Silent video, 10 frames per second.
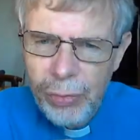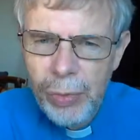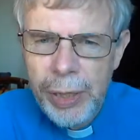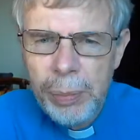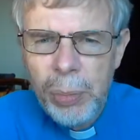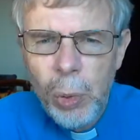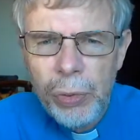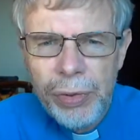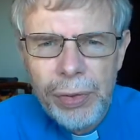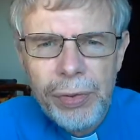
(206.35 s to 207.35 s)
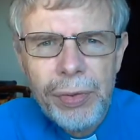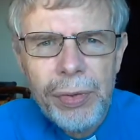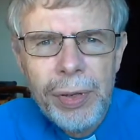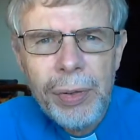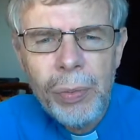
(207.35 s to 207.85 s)
really important
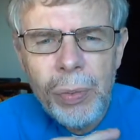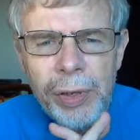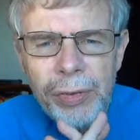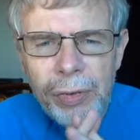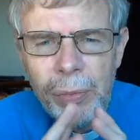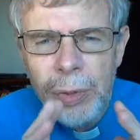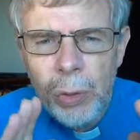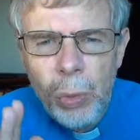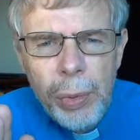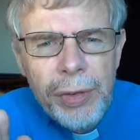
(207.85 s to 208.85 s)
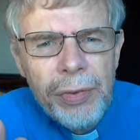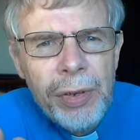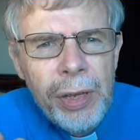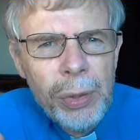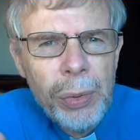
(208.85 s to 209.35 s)
that we, we always
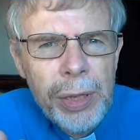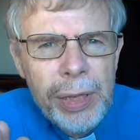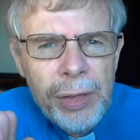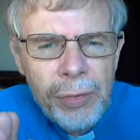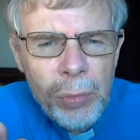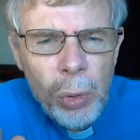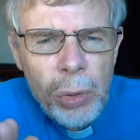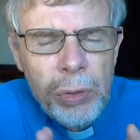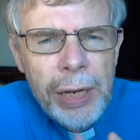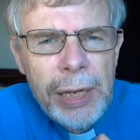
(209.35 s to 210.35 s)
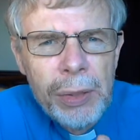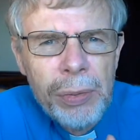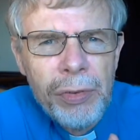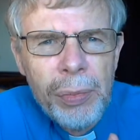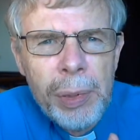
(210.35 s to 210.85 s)
know that there's more
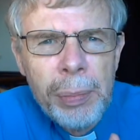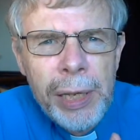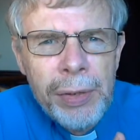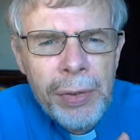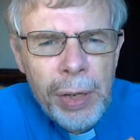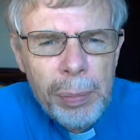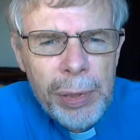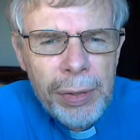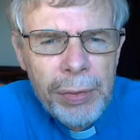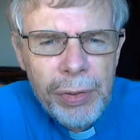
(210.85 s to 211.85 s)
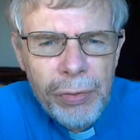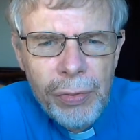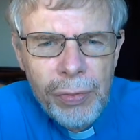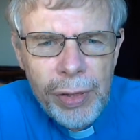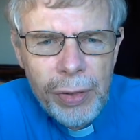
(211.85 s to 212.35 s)
ground to be made up in the Christian
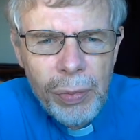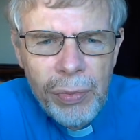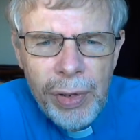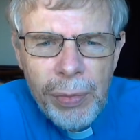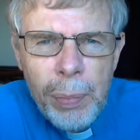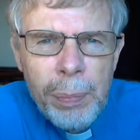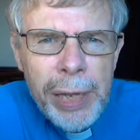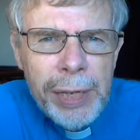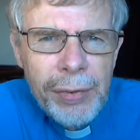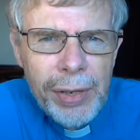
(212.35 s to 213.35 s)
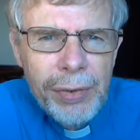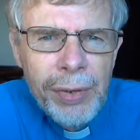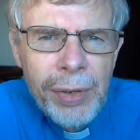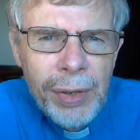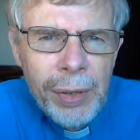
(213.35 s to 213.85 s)
faith. We've never made it
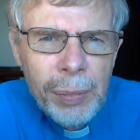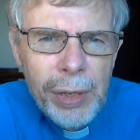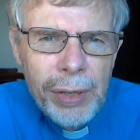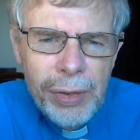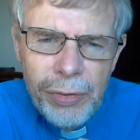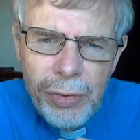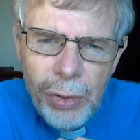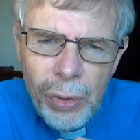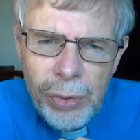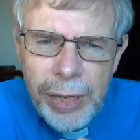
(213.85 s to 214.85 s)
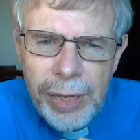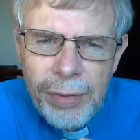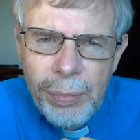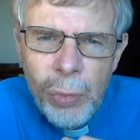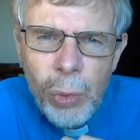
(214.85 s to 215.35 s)
because God has
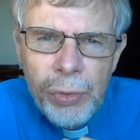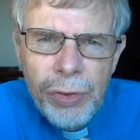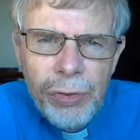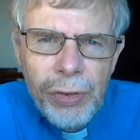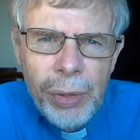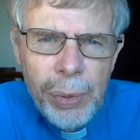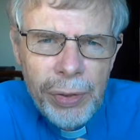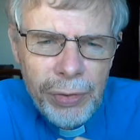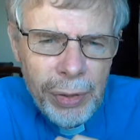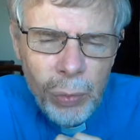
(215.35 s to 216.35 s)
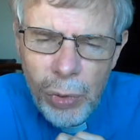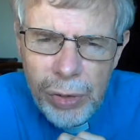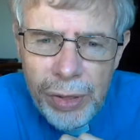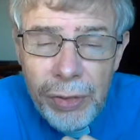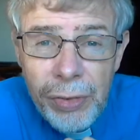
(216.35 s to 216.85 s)
more to show us and will
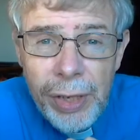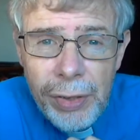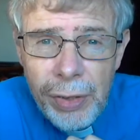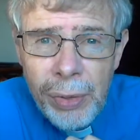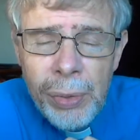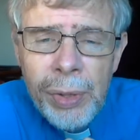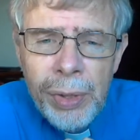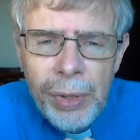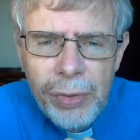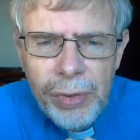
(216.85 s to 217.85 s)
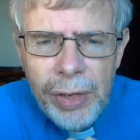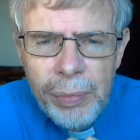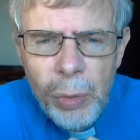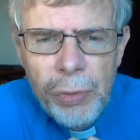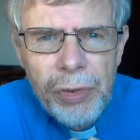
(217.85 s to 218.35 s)
continue to have
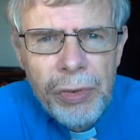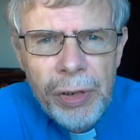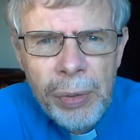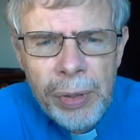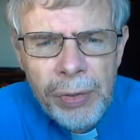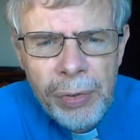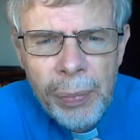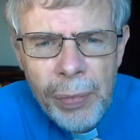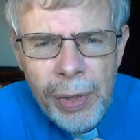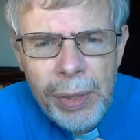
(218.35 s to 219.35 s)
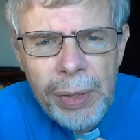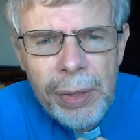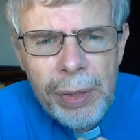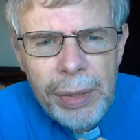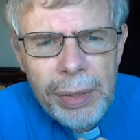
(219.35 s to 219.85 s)
more to show us
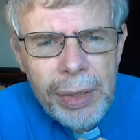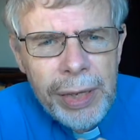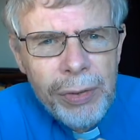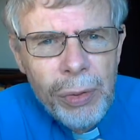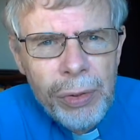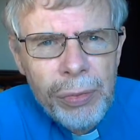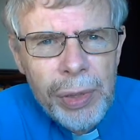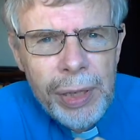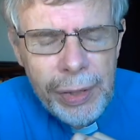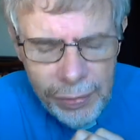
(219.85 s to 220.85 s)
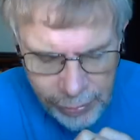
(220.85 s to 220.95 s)
uh, as long as we live.